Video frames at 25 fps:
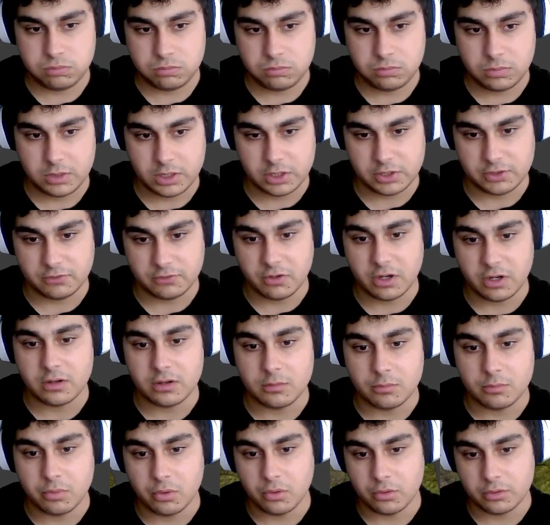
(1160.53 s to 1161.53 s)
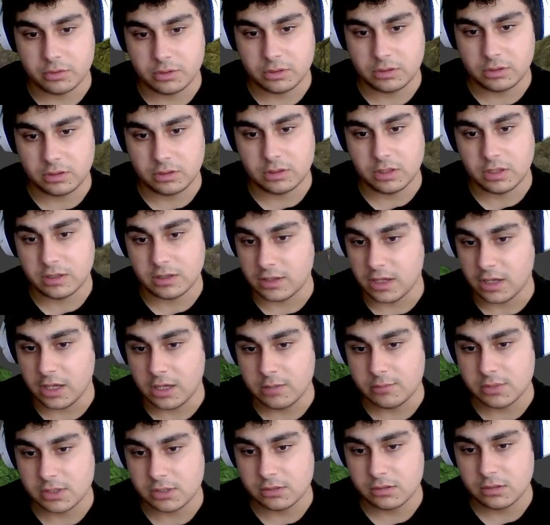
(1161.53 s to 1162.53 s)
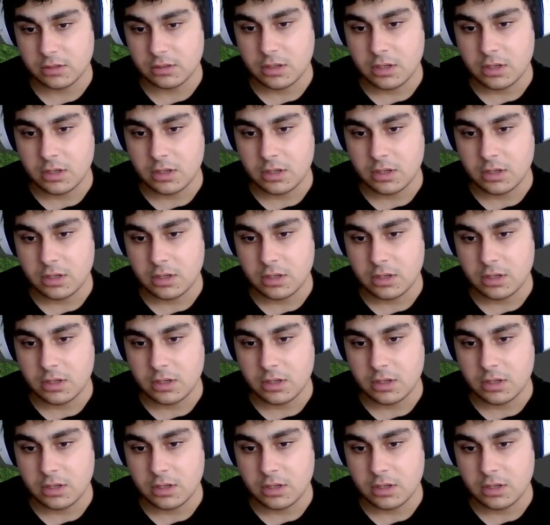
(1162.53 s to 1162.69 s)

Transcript: is very important in that games.